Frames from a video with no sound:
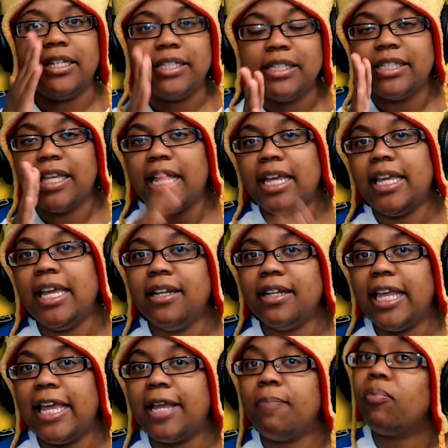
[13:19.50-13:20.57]
Second,
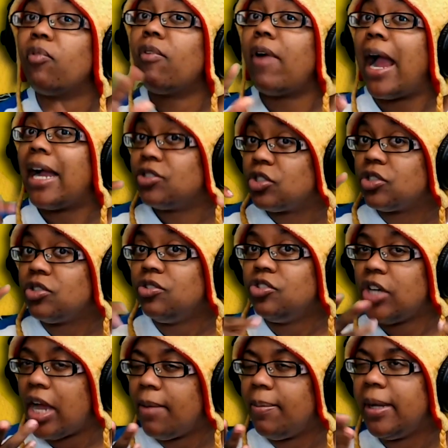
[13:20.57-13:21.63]
practical
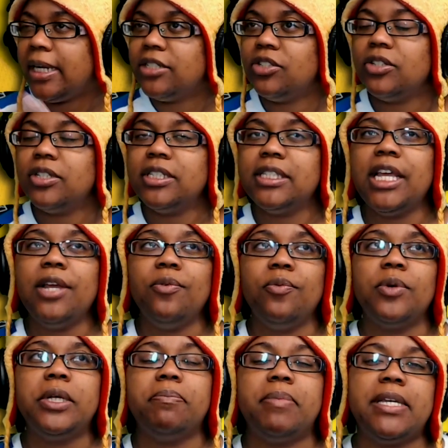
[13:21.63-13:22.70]
job, I guess you could say,
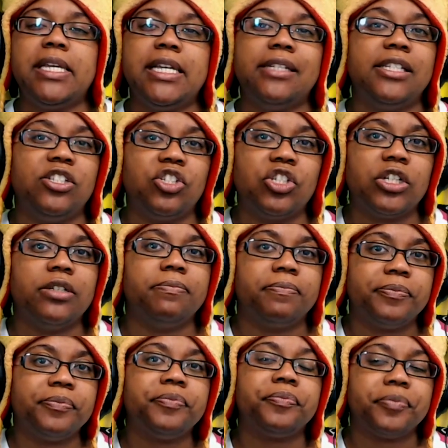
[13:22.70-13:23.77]
would be a teacher.
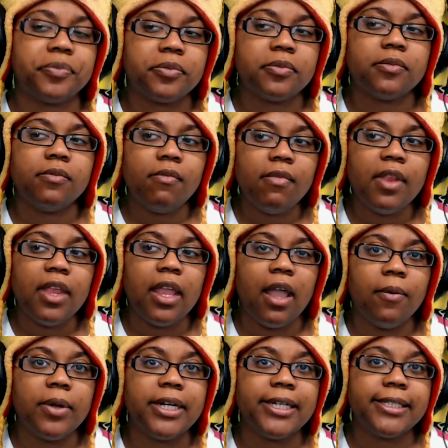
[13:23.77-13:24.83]

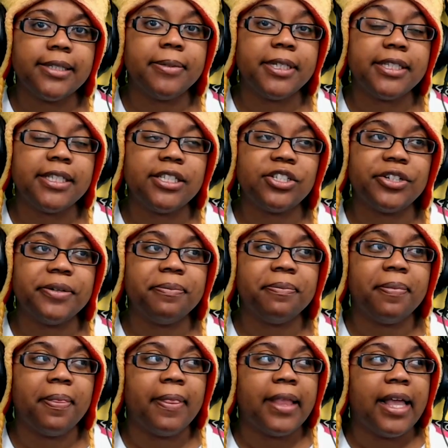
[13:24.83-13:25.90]
I wanted to be a teacher.
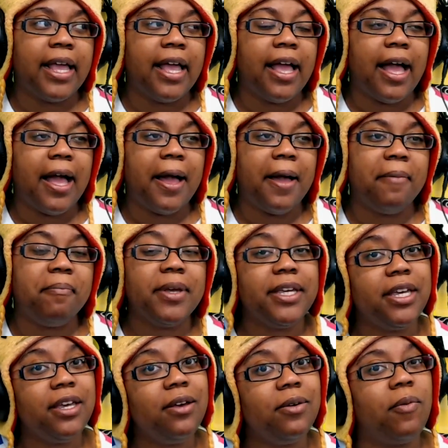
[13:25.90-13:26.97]
But
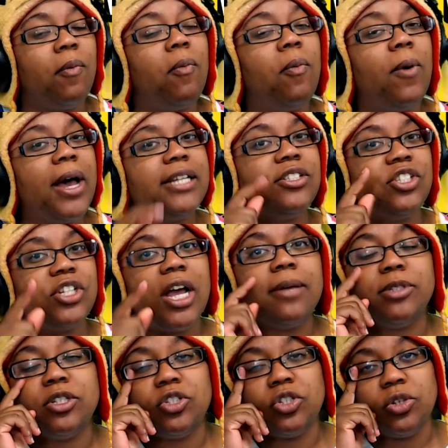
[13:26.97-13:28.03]
you, what
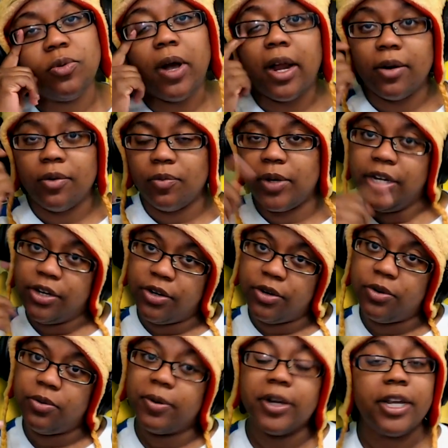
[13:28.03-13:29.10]
job did you want when
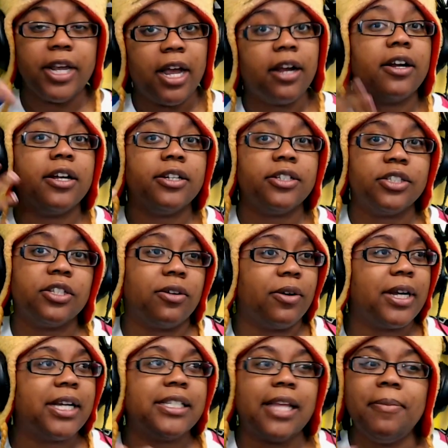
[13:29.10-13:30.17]
you were younger to grow?
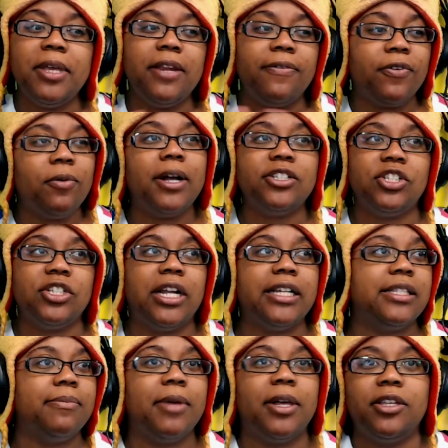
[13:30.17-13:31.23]
Because, I mean, if you're watching
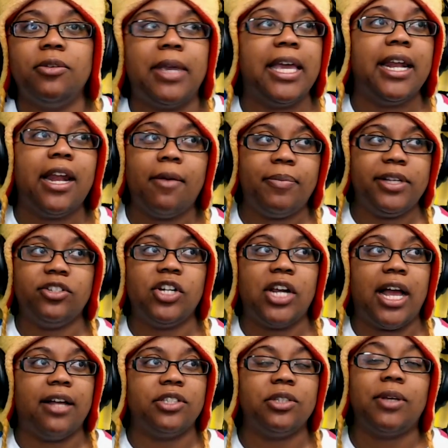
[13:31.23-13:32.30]
SML, you cannot be a
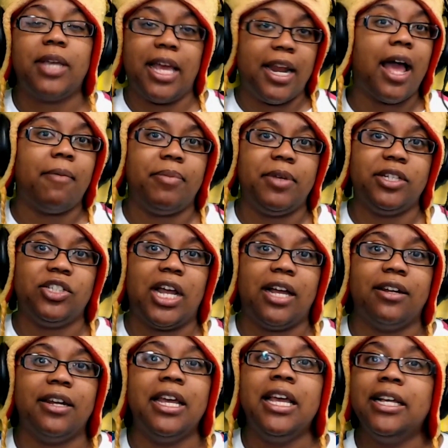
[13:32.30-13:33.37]
child. You cannot be a
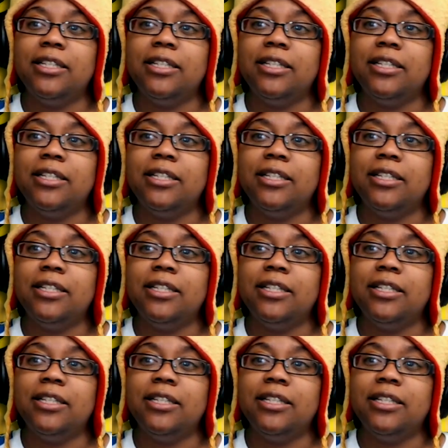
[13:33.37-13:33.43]
child.